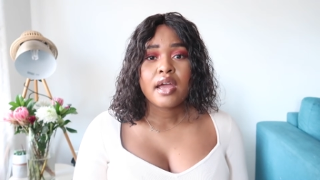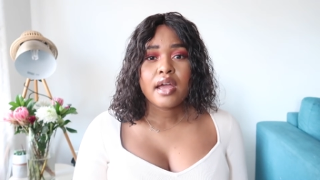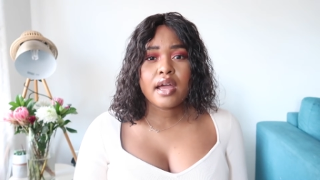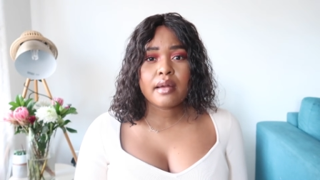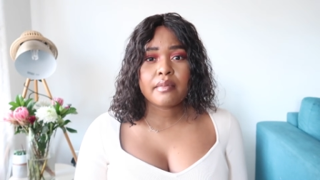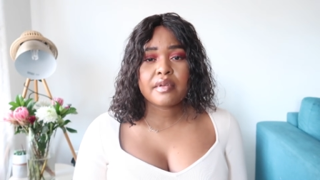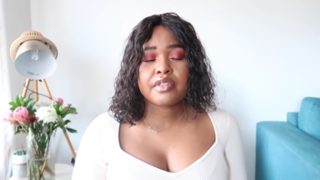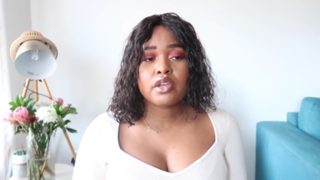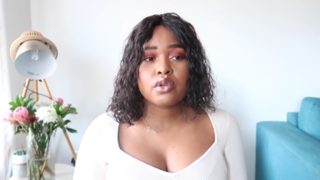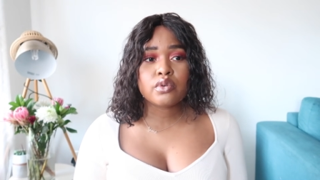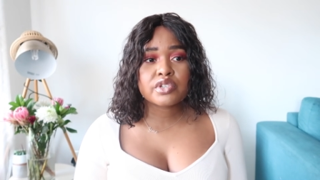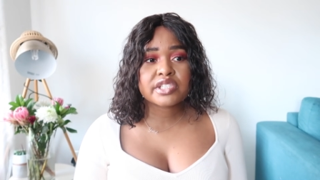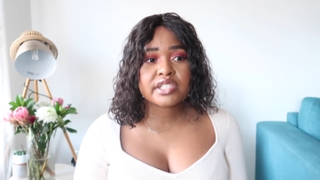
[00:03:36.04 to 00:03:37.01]
Um, and they
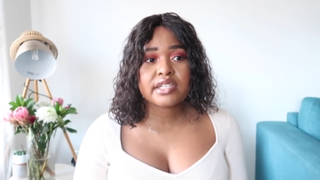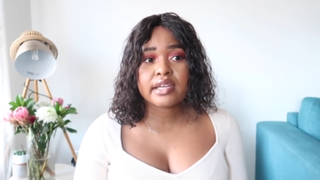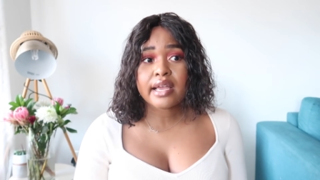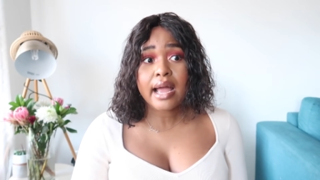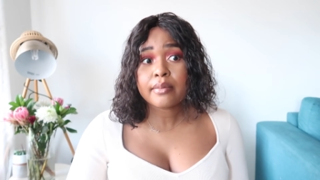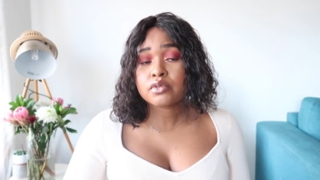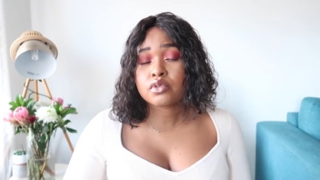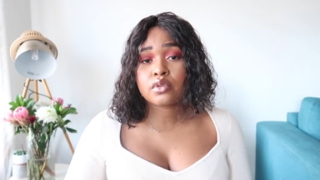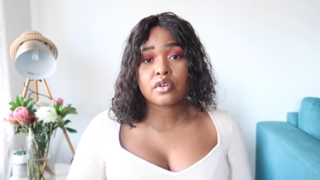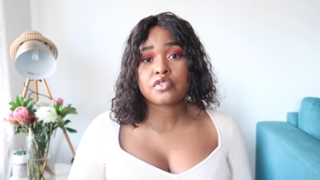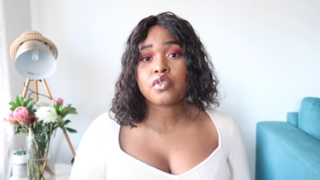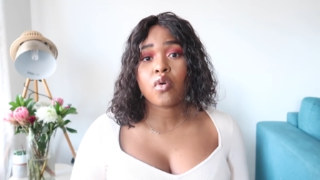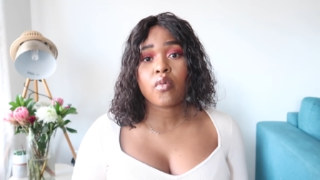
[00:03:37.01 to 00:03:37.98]
usually come to
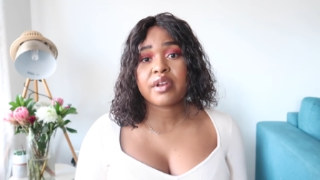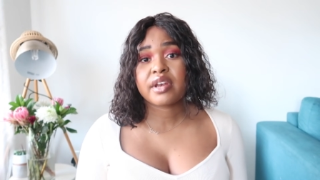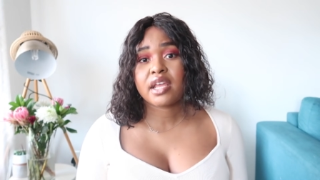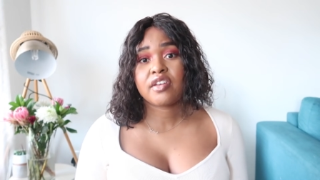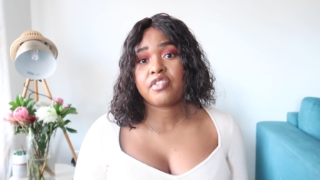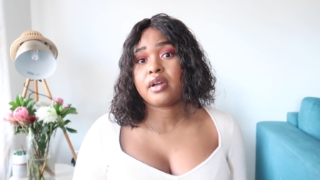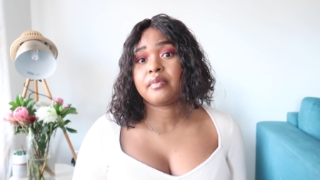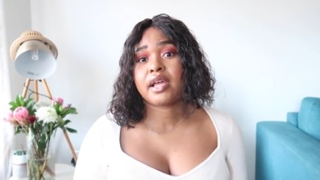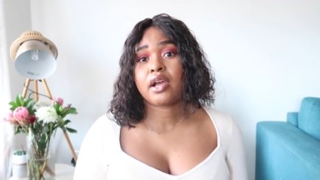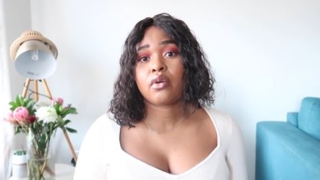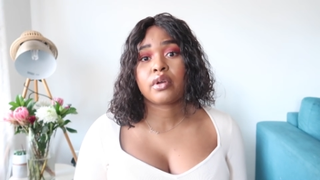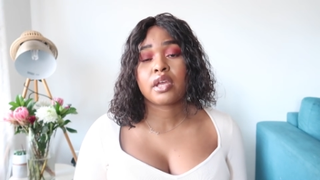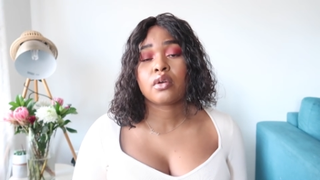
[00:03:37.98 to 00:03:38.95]
the fore whenever I'm
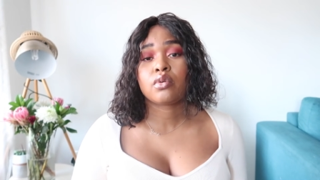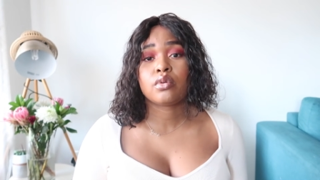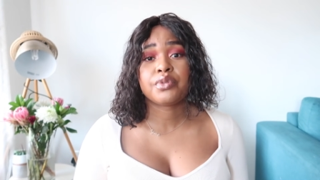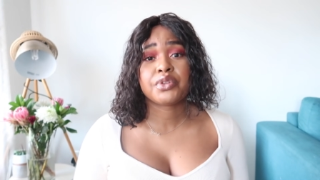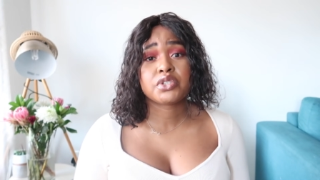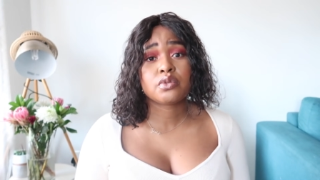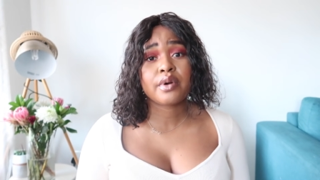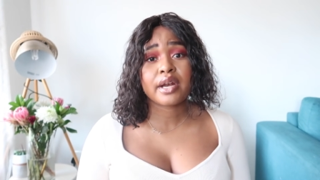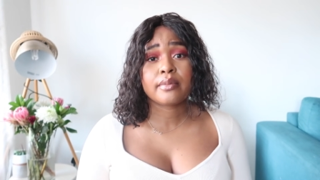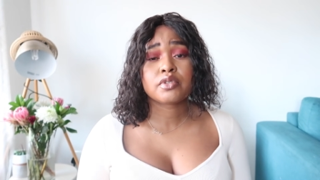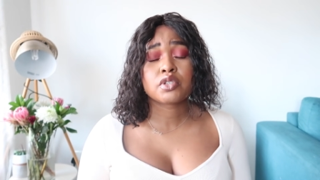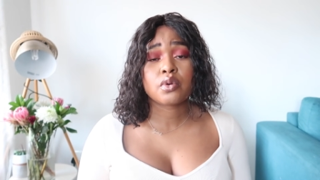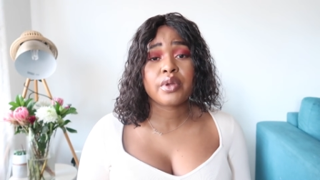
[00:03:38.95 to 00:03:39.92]
like, okay, cool, this is what
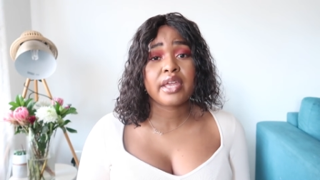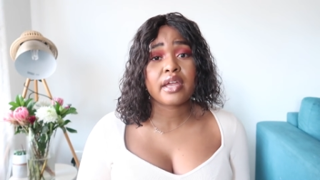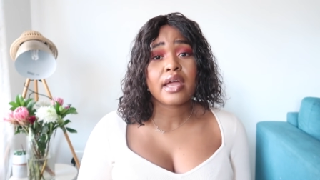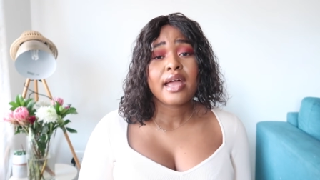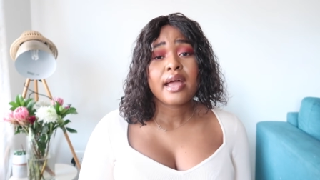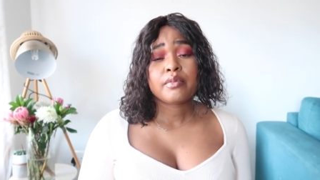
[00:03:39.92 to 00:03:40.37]
I'm doing.